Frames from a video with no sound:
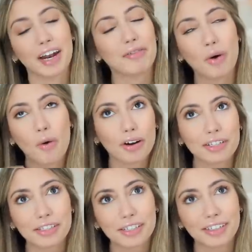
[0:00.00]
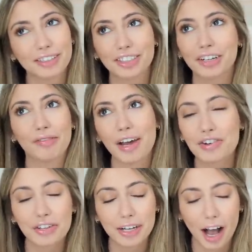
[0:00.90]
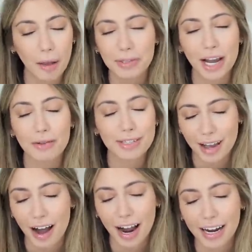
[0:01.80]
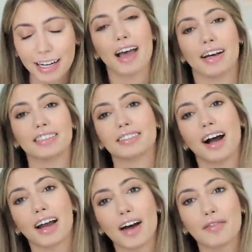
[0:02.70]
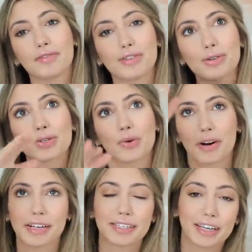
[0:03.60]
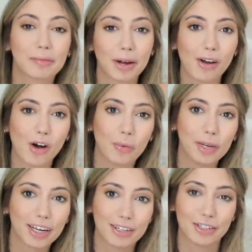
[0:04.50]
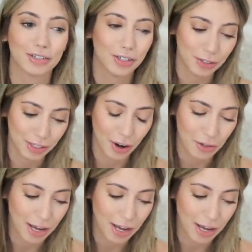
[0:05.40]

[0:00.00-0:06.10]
And of course, she eventually comes outside and I have two stories in my home in case you didn't know